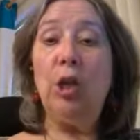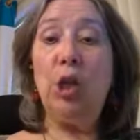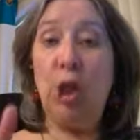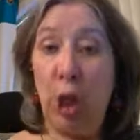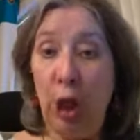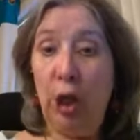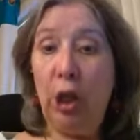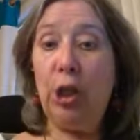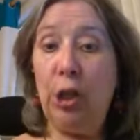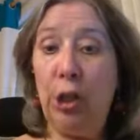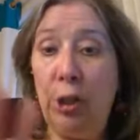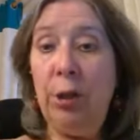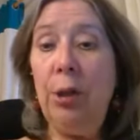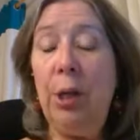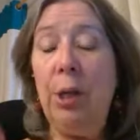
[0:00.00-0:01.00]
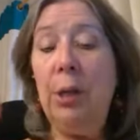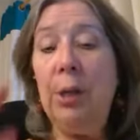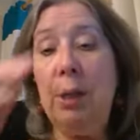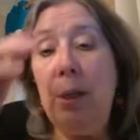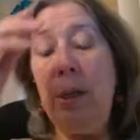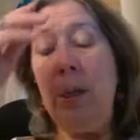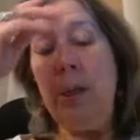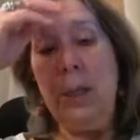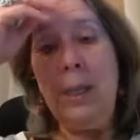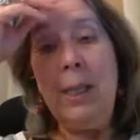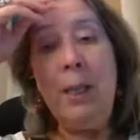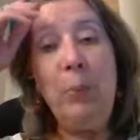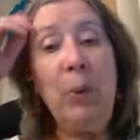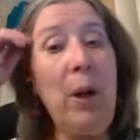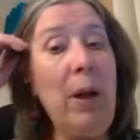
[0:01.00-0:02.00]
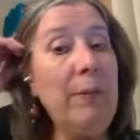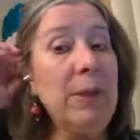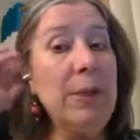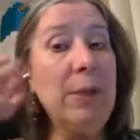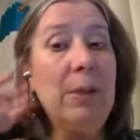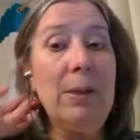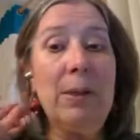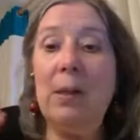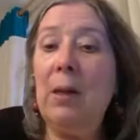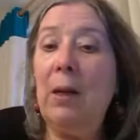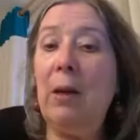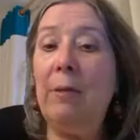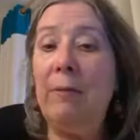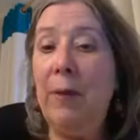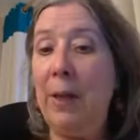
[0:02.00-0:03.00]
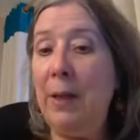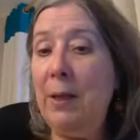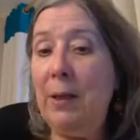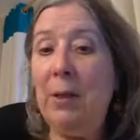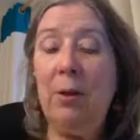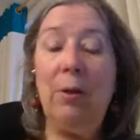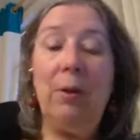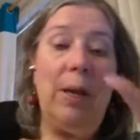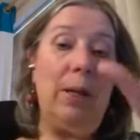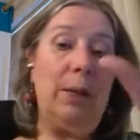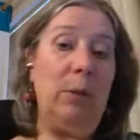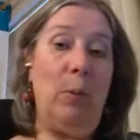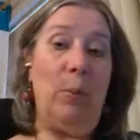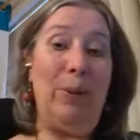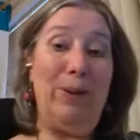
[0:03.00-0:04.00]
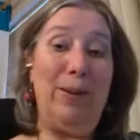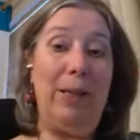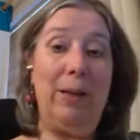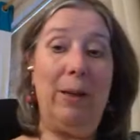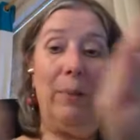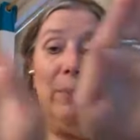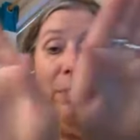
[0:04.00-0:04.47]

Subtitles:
took the provinces of Veneto and Lombardia,